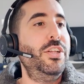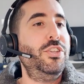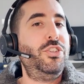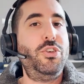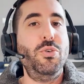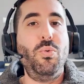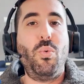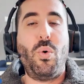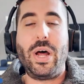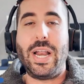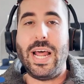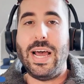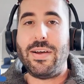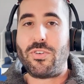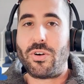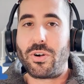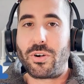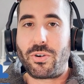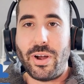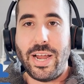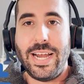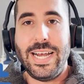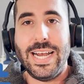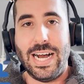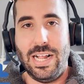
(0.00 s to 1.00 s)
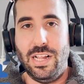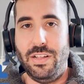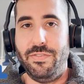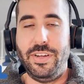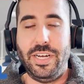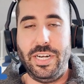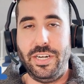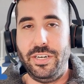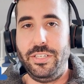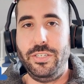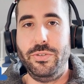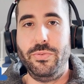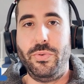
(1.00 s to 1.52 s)
to whatever grain
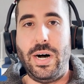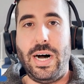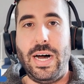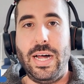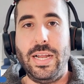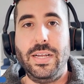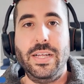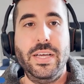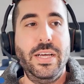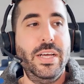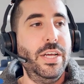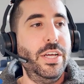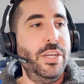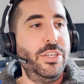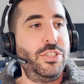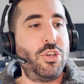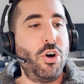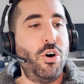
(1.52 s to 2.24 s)
elevator you want.